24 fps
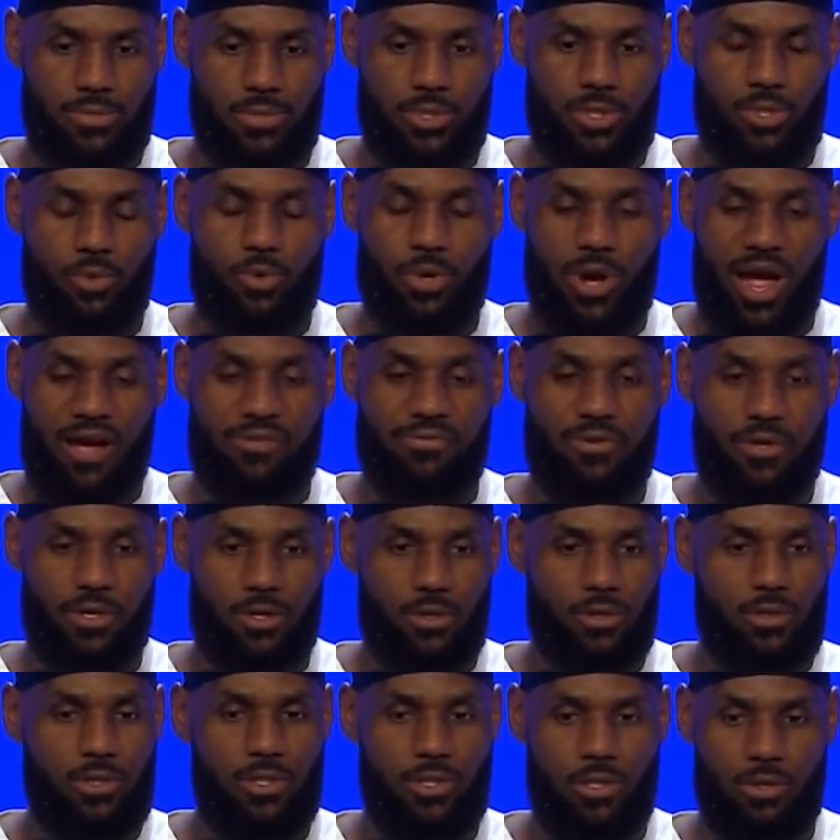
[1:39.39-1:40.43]
to where I
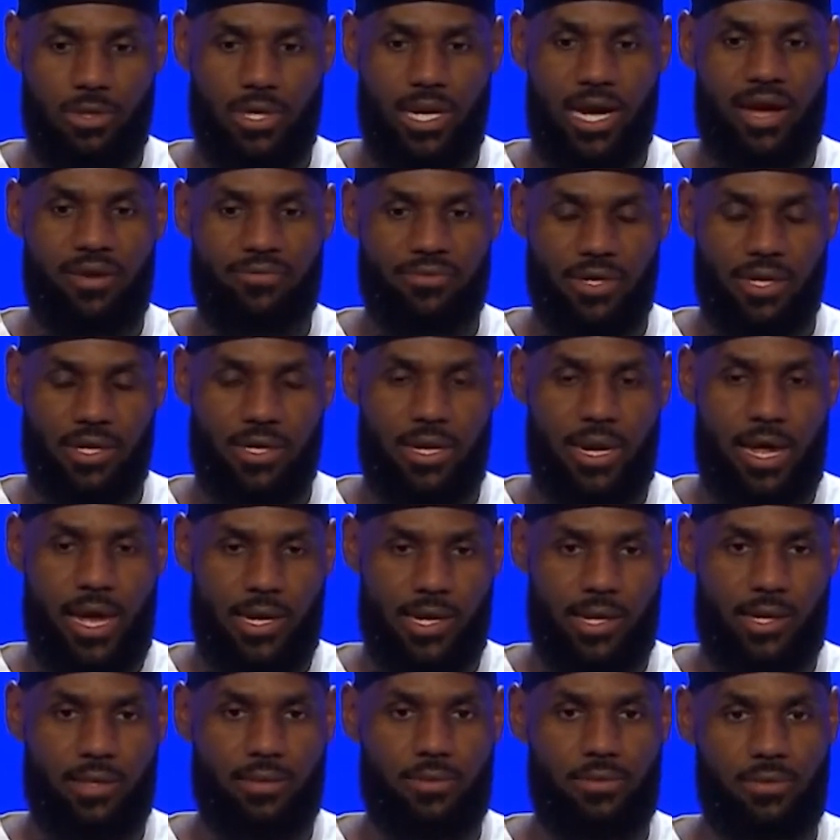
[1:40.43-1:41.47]
feel, you know, confident that I
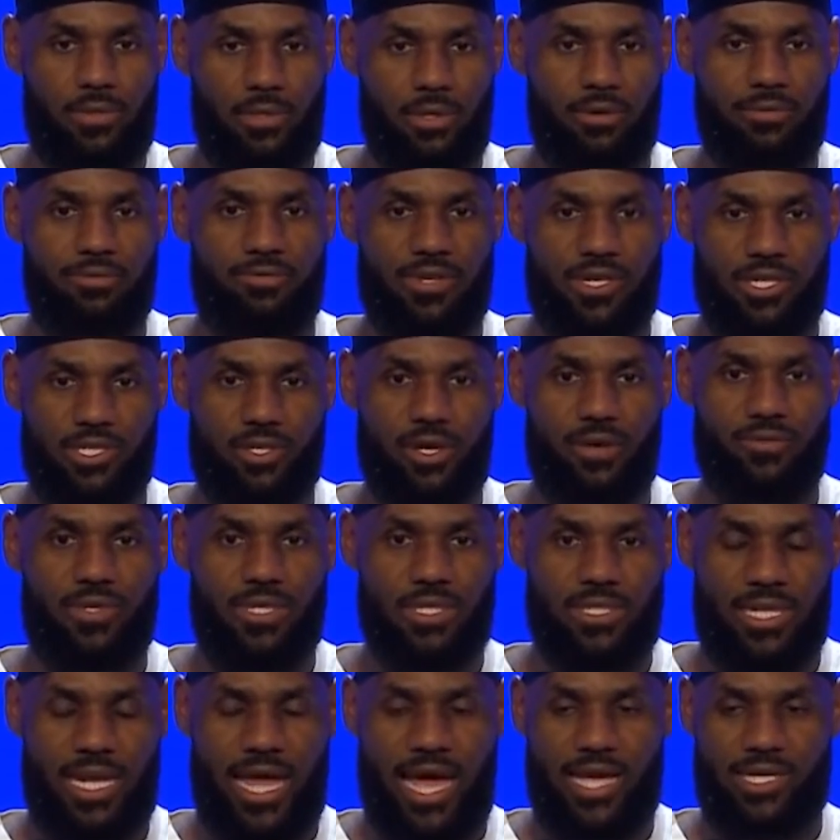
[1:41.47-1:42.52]
can, you know, finish off
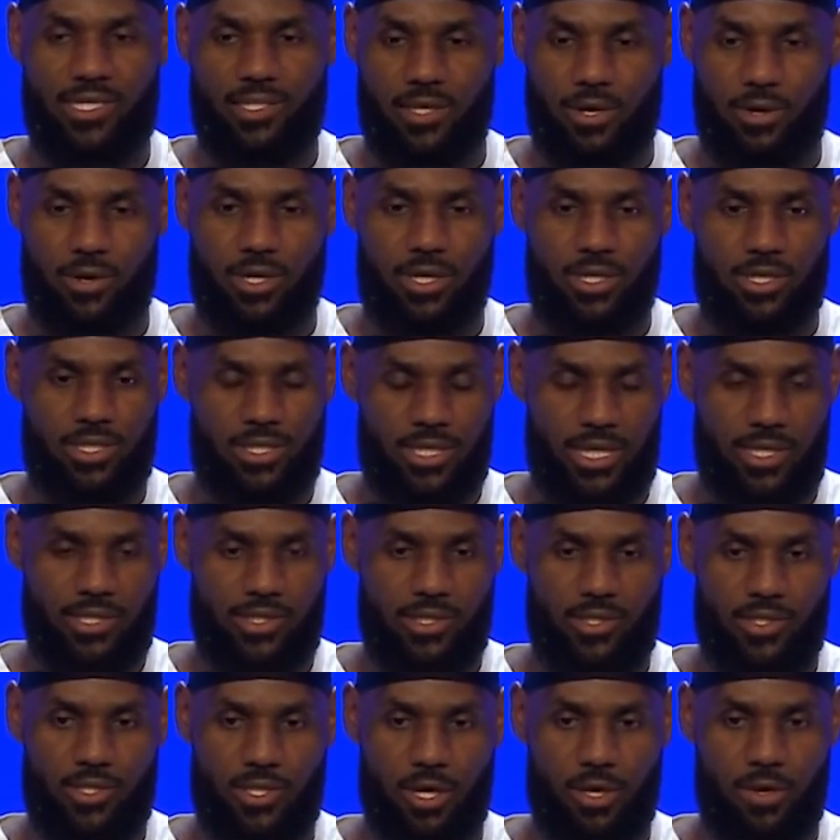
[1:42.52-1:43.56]
this last third of the
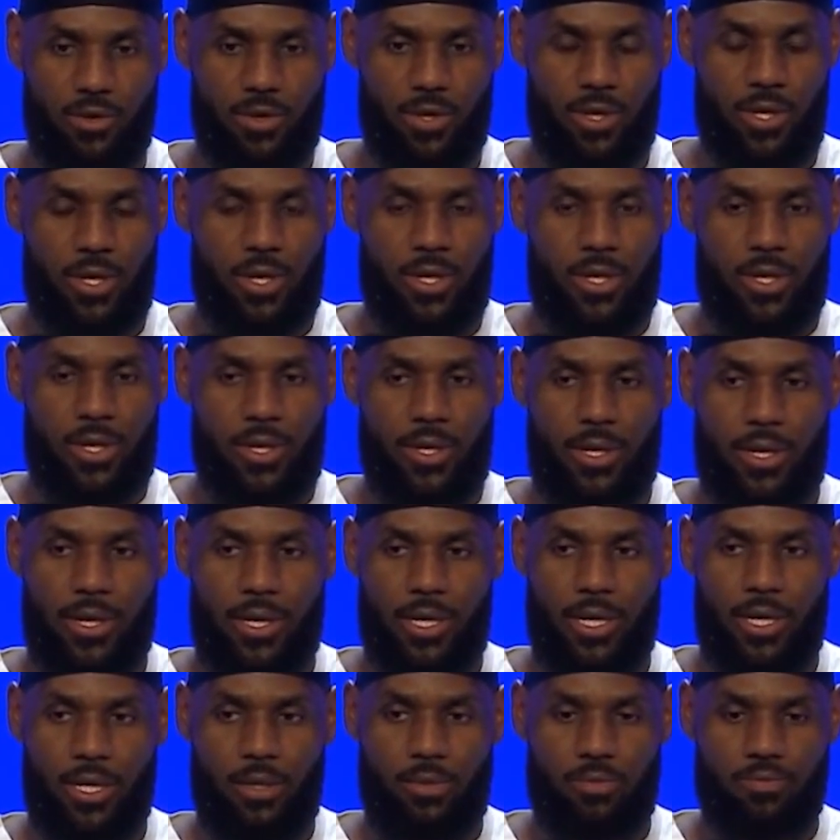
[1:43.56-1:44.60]
season. So
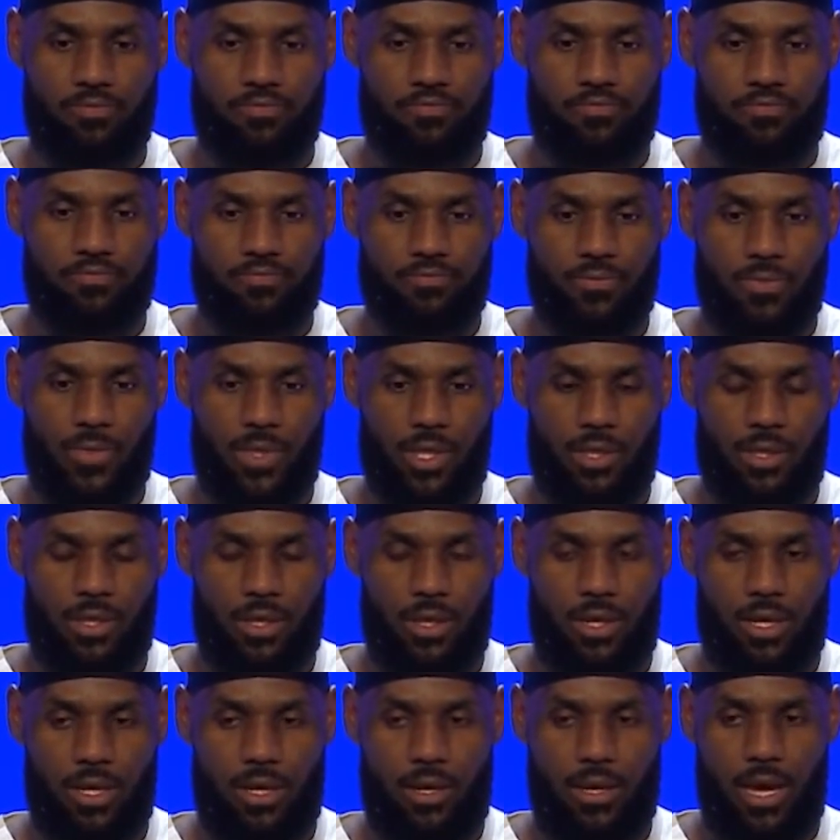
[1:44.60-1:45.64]

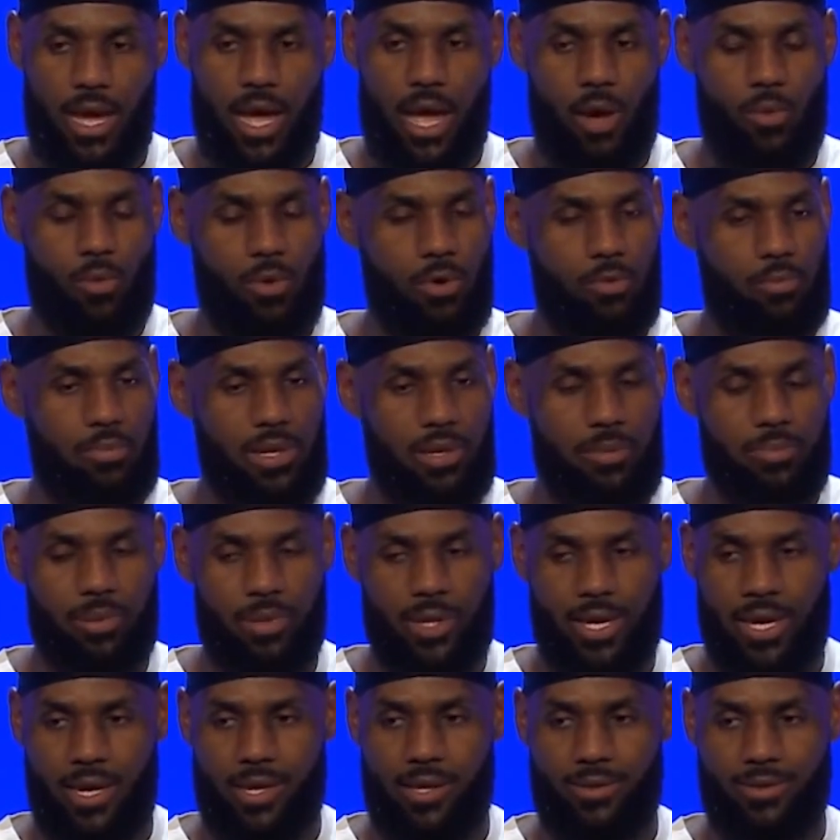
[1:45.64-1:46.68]
I won't be
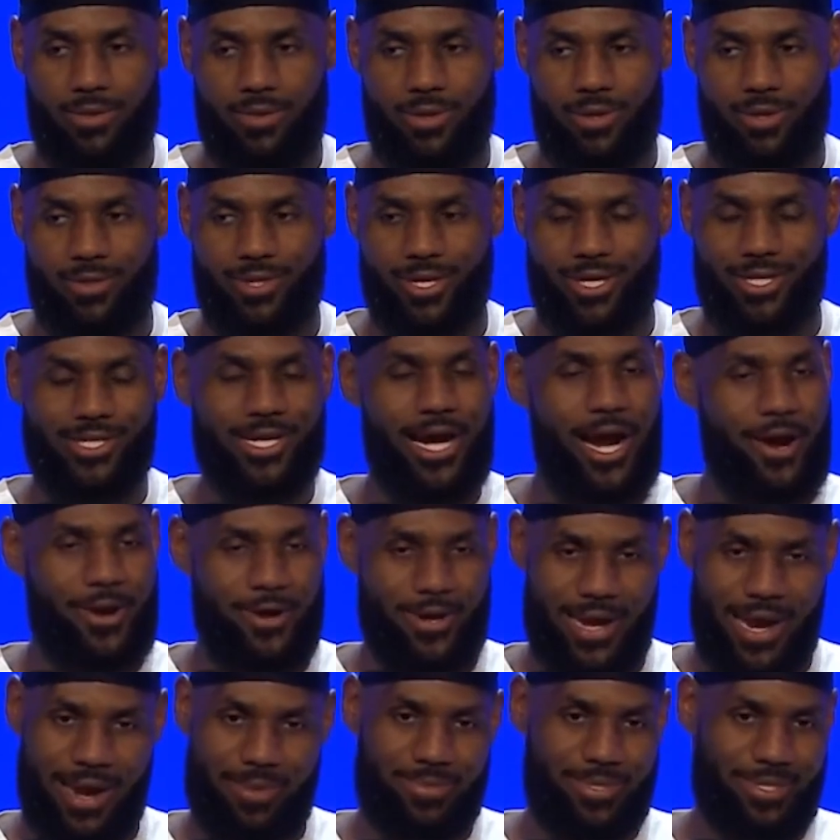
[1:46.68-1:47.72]
playing the
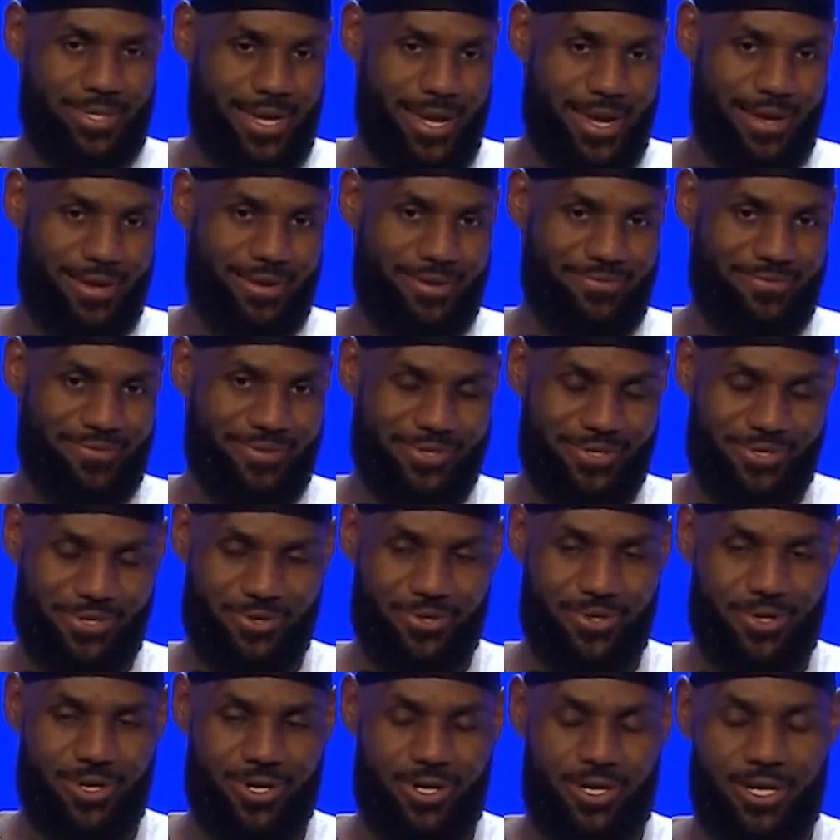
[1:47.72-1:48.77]
entire game tonight for
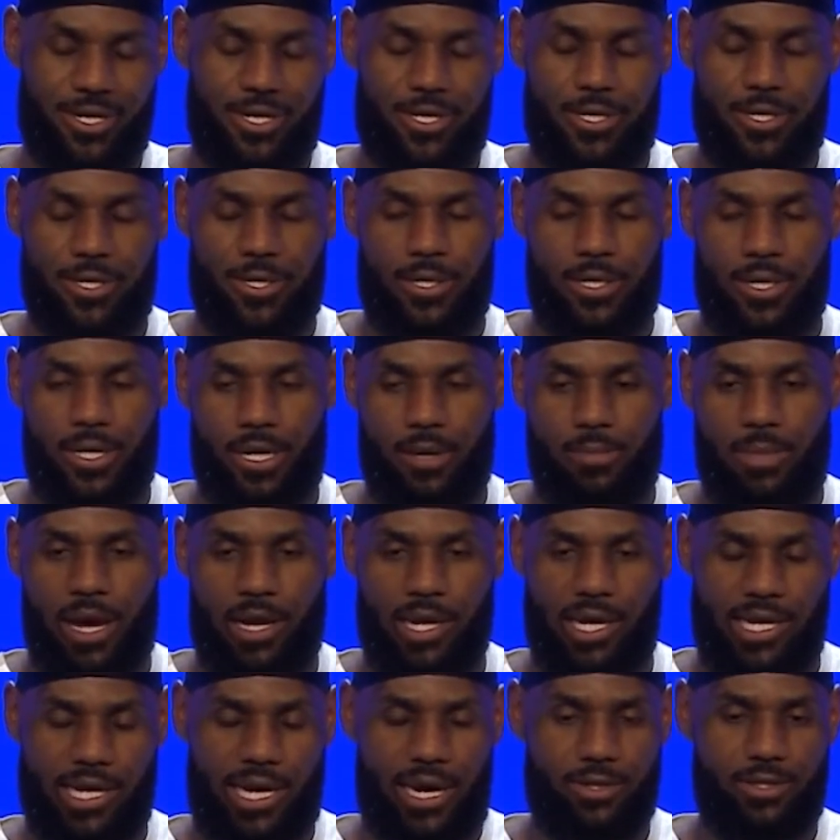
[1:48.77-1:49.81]
sure.
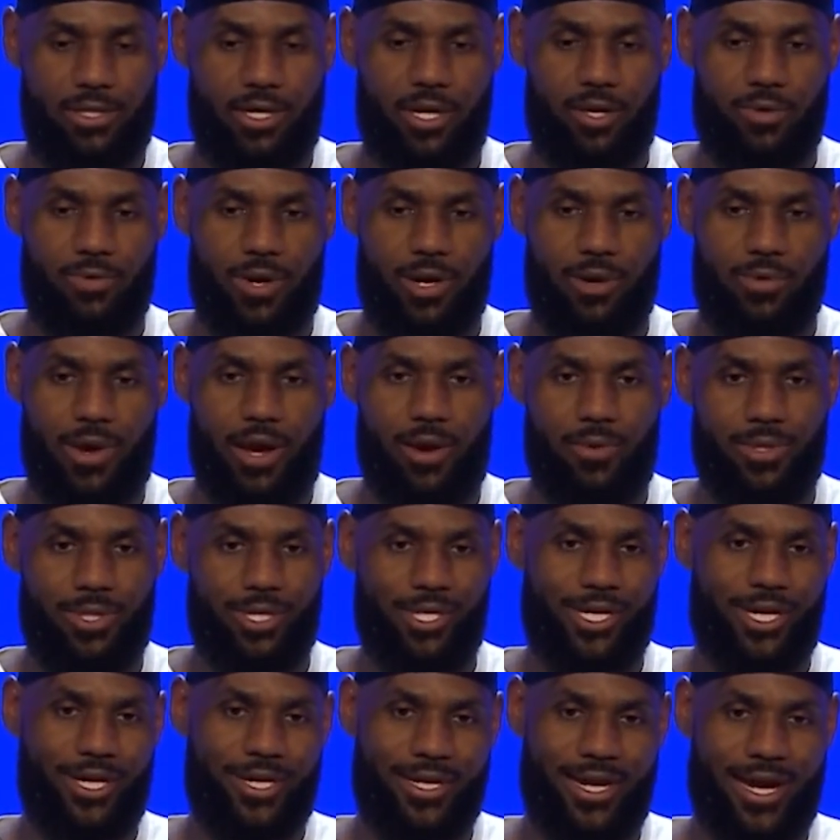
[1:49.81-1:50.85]
I'll get out there, run around with
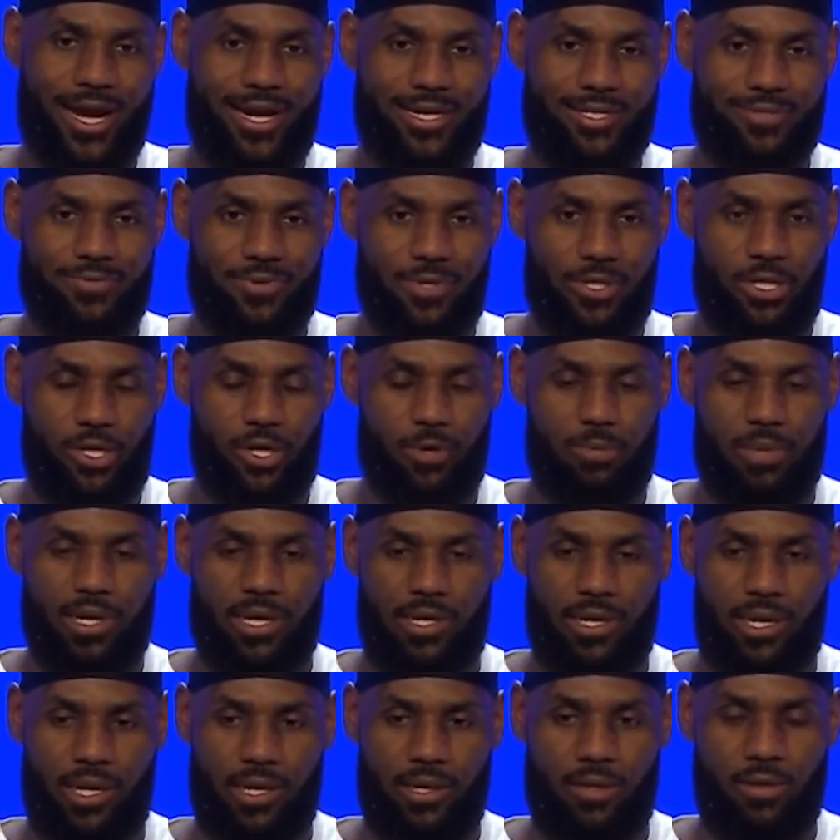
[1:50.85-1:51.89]
the young guys for a little
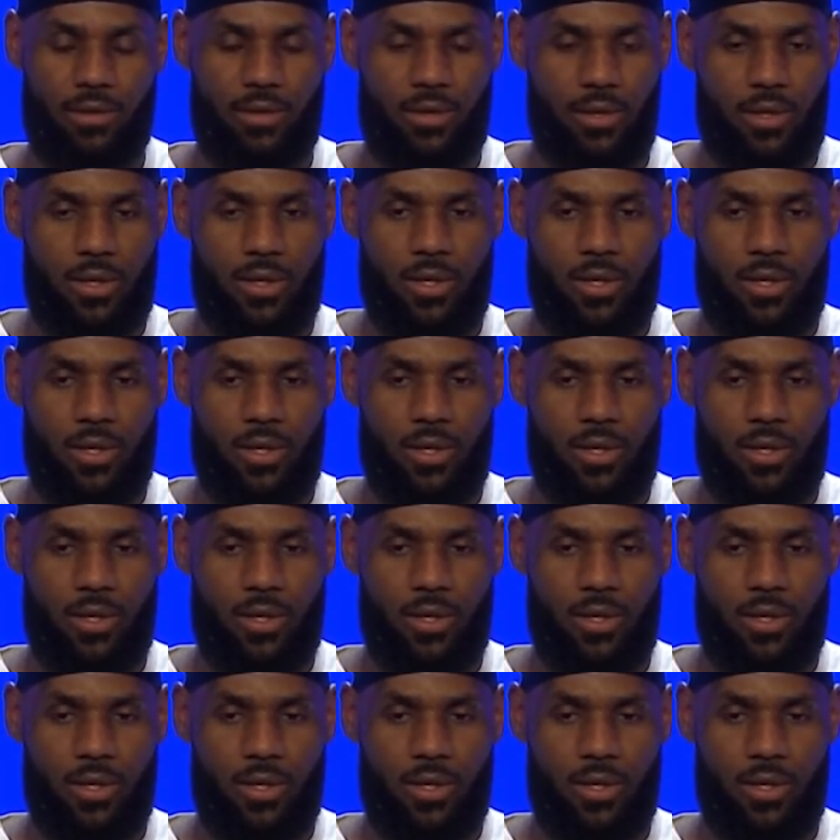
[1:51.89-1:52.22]
bit, then